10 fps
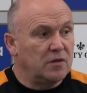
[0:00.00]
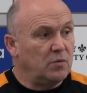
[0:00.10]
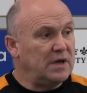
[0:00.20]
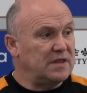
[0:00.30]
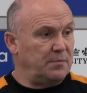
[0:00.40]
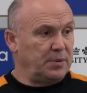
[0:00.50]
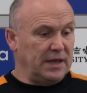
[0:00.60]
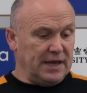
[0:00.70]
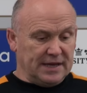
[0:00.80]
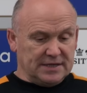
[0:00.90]
The way they
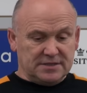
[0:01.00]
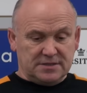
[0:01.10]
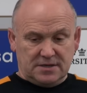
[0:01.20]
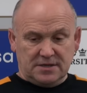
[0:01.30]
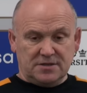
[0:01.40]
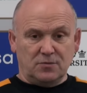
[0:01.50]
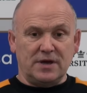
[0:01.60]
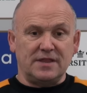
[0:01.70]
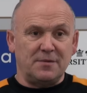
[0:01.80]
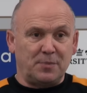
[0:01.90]
play is the
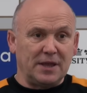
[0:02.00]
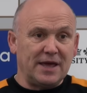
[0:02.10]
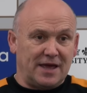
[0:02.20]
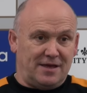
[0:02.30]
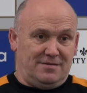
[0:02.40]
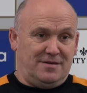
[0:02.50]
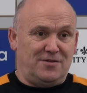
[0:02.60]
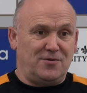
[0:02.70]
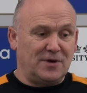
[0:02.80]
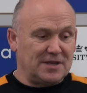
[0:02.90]
way they play. You
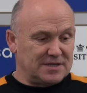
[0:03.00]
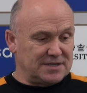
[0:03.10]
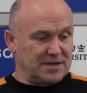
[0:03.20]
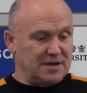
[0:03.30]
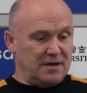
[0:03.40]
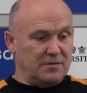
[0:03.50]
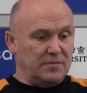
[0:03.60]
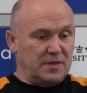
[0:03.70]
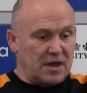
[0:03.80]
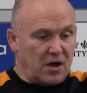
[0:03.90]
know, it's
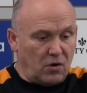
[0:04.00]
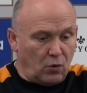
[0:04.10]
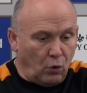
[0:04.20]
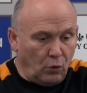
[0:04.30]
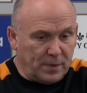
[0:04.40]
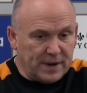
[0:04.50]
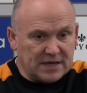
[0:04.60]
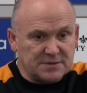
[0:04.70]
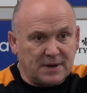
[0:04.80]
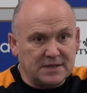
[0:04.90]
they are open,
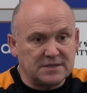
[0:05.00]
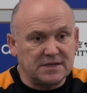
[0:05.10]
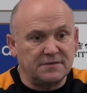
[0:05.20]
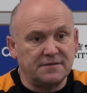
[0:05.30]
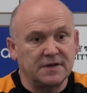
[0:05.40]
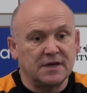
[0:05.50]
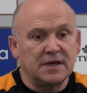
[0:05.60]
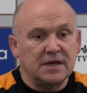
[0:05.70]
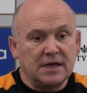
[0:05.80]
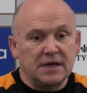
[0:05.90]
expansive.
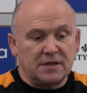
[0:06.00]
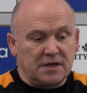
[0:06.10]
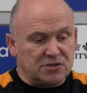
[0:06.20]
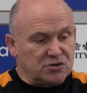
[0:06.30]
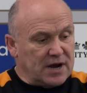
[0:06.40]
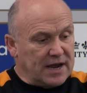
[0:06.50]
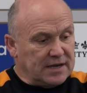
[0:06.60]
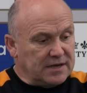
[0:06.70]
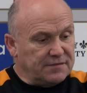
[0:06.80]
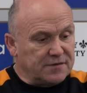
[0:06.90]
They are
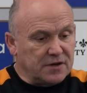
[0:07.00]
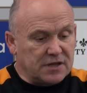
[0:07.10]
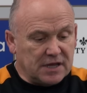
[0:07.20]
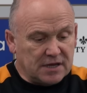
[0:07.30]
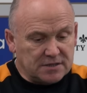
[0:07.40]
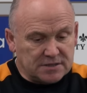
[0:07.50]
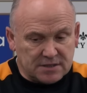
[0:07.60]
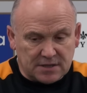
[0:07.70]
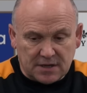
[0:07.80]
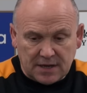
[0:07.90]
trying different things
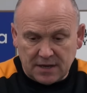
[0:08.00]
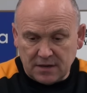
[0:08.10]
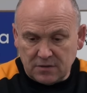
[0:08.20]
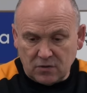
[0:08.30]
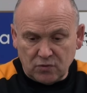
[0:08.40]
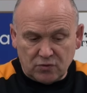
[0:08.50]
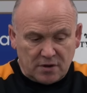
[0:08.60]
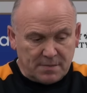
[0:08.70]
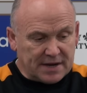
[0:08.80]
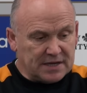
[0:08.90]
under
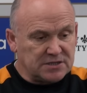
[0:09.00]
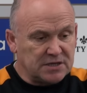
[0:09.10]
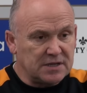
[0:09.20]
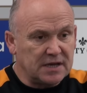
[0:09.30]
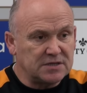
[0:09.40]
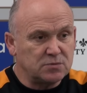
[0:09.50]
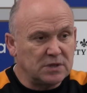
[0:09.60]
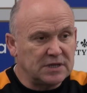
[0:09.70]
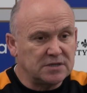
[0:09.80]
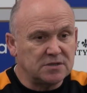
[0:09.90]
a manager that is
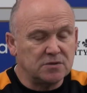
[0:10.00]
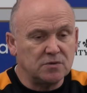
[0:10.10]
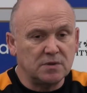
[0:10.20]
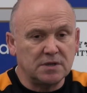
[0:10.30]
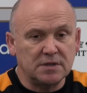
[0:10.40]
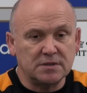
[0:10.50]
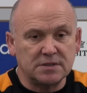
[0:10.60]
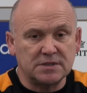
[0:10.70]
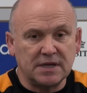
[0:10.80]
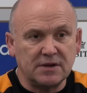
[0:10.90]
willing to
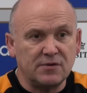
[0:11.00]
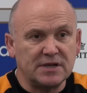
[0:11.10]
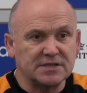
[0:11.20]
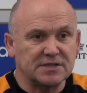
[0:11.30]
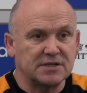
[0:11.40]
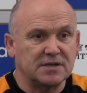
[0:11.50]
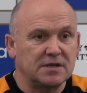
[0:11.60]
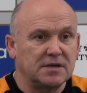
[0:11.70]
take risks.